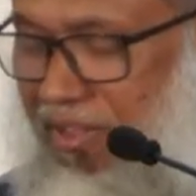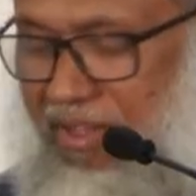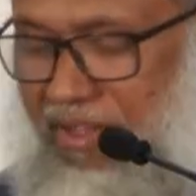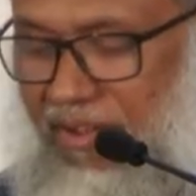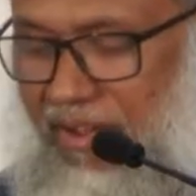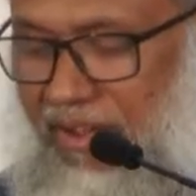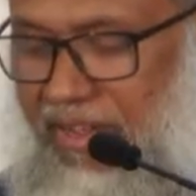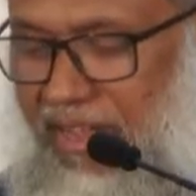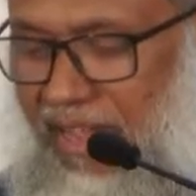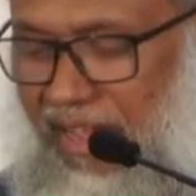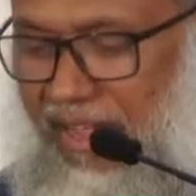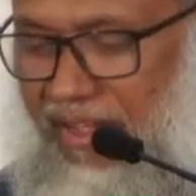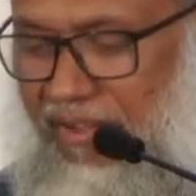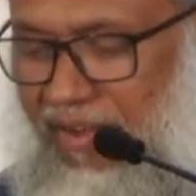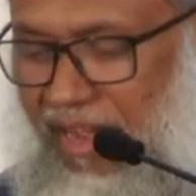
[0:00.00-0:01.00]

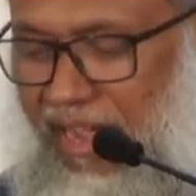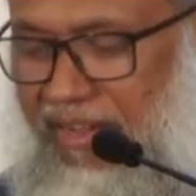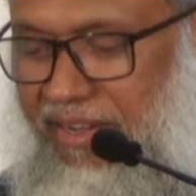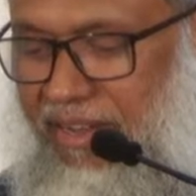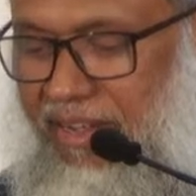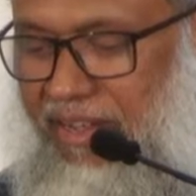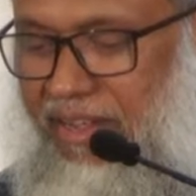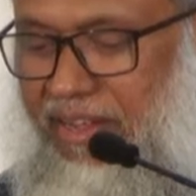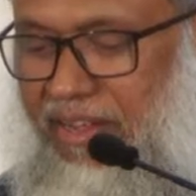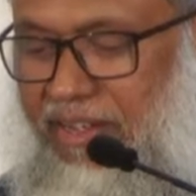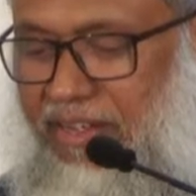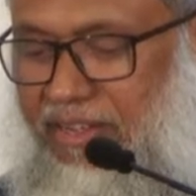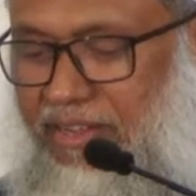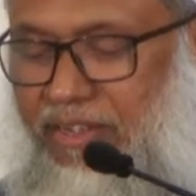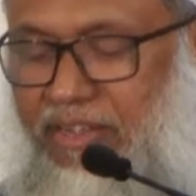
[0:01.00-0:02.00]
Okay, right.
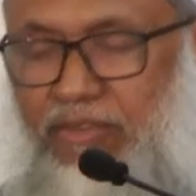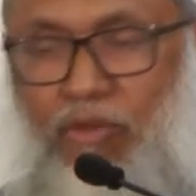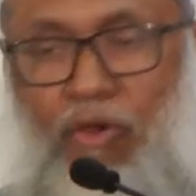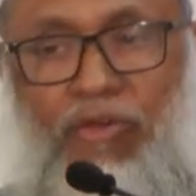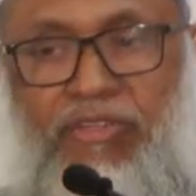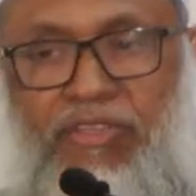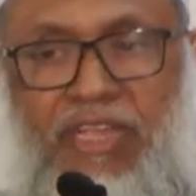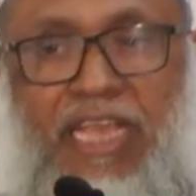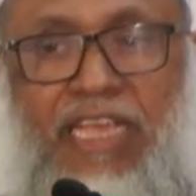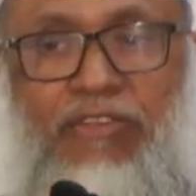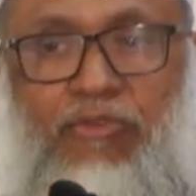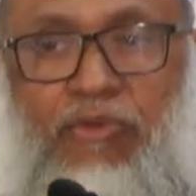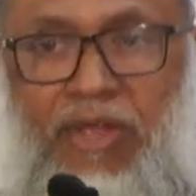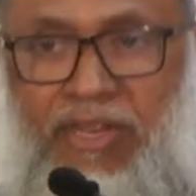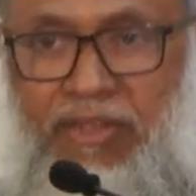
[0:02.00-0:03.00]
He don't say it
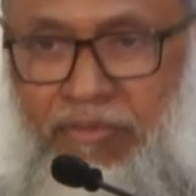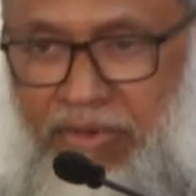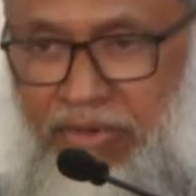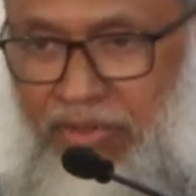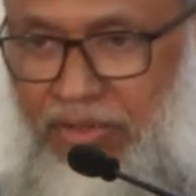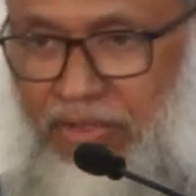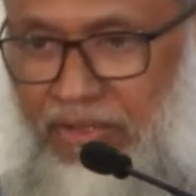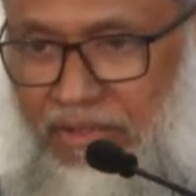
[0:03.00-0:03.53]
to anybody.